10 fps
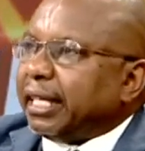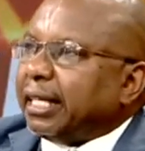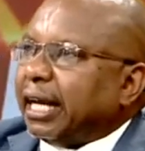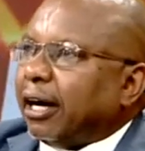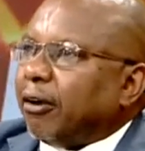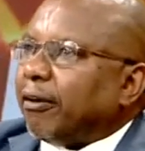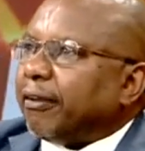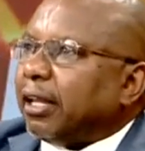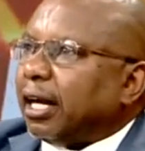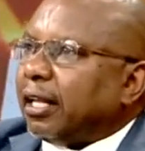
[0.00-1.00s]
Now,
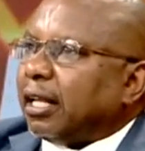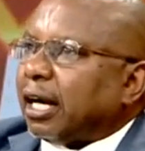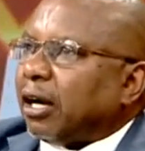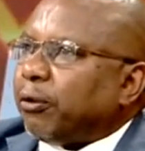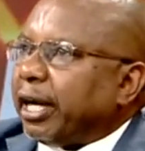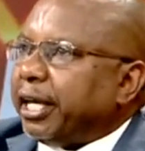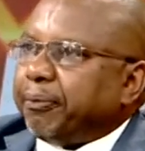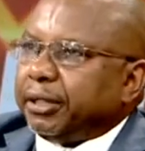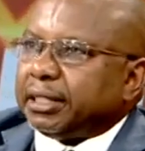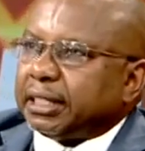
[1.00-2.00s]
how
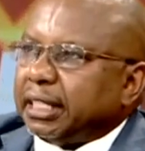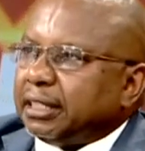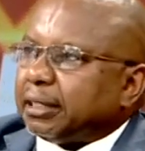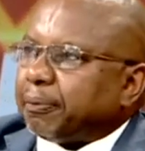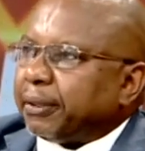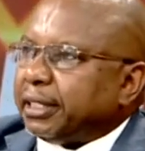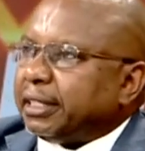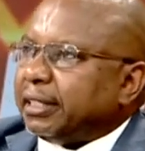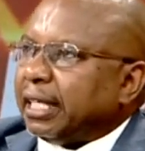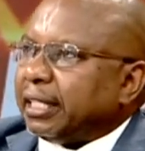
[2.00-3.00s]
IEBC
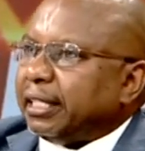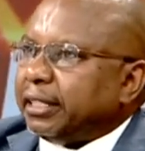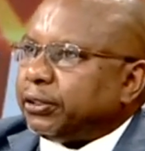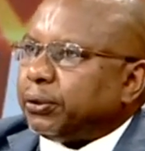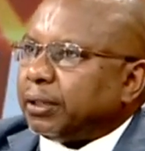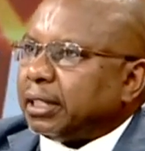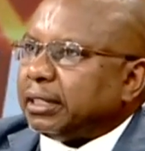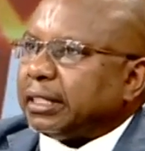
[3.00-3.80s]
interpreted that, they took and